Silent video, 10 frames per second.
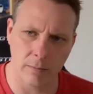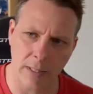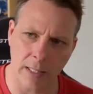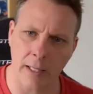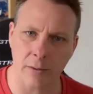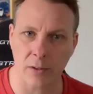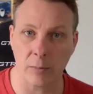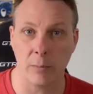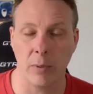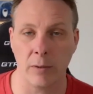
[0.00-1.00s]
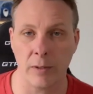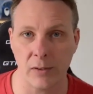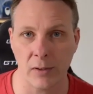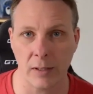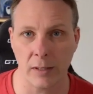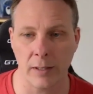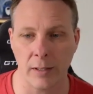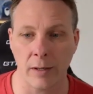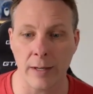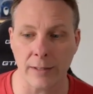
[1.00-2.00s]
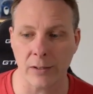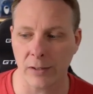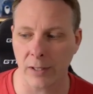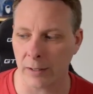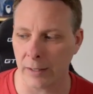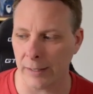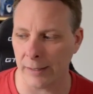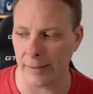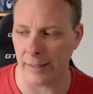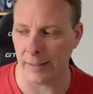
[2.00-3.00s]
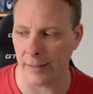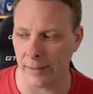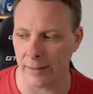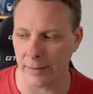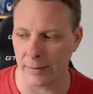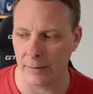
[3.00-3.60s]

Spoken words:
taking out some components that aren't necessary in a